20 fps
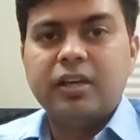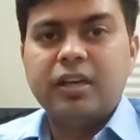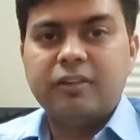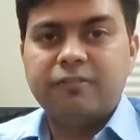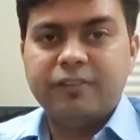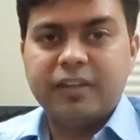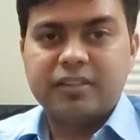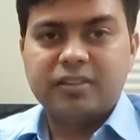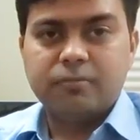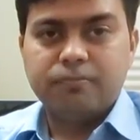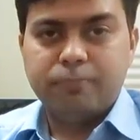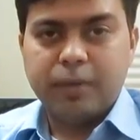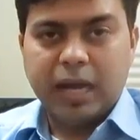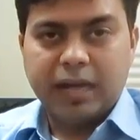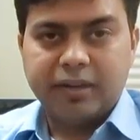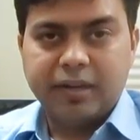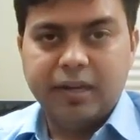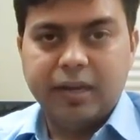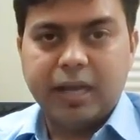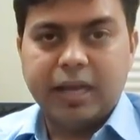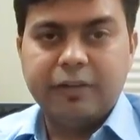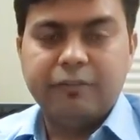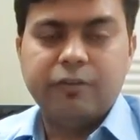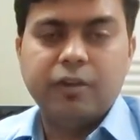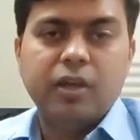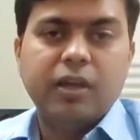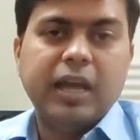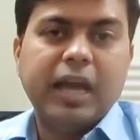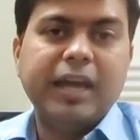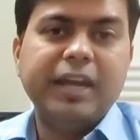affect the battery
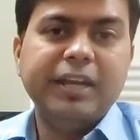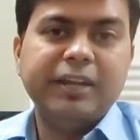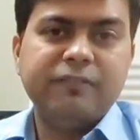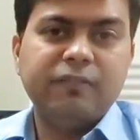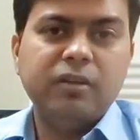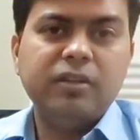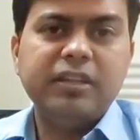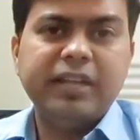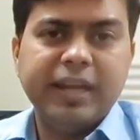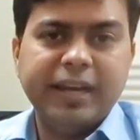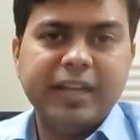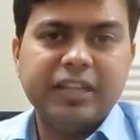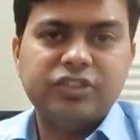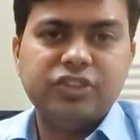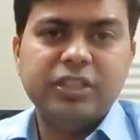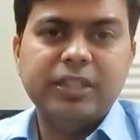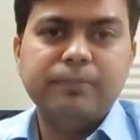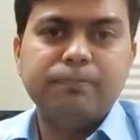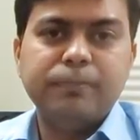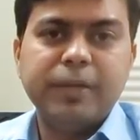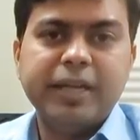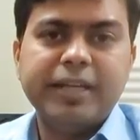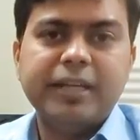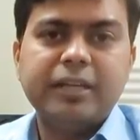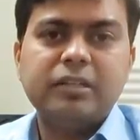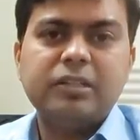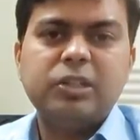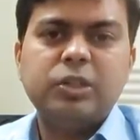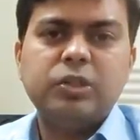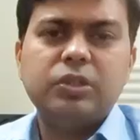life and it can actually make
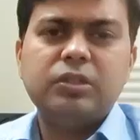it